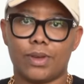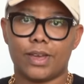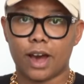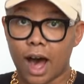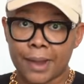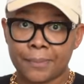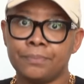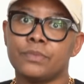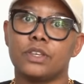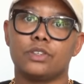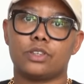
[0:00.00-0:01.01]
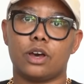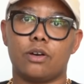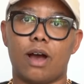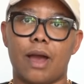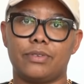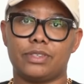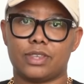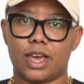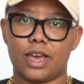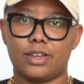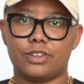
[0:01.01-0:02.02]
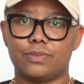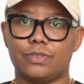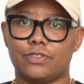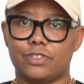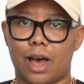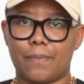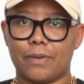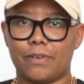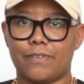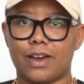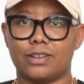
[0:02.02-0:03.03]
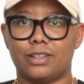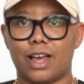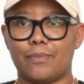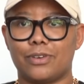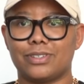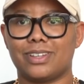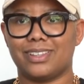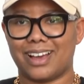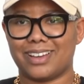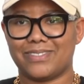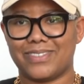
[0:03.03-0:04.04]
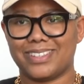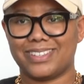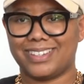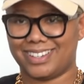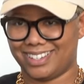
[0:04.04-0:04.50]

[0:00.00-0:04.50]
we got. So I would say in terms of shopping, we've gotten a lot more selective recently.